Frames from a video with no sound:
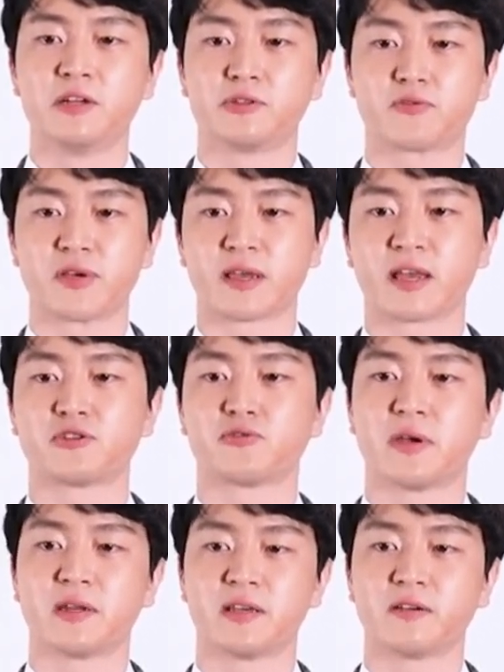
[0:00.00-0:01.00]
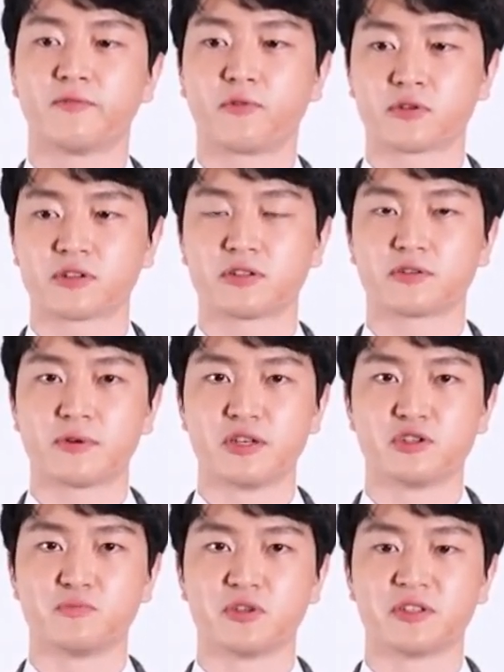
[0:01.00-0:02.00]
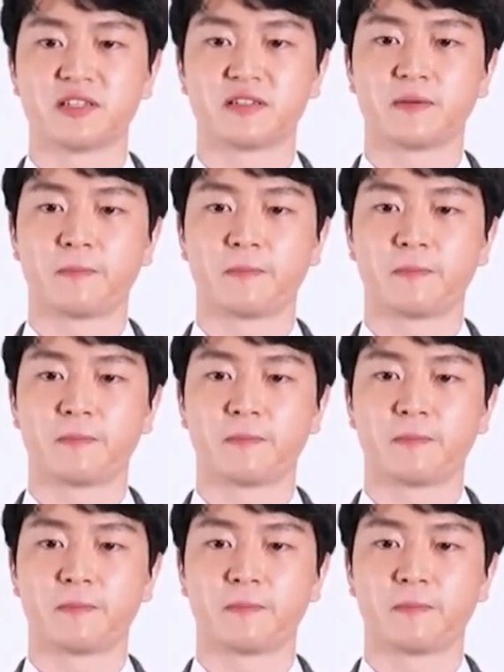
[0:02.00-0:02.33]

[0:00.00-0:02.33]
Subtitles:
during actuating force arrangement.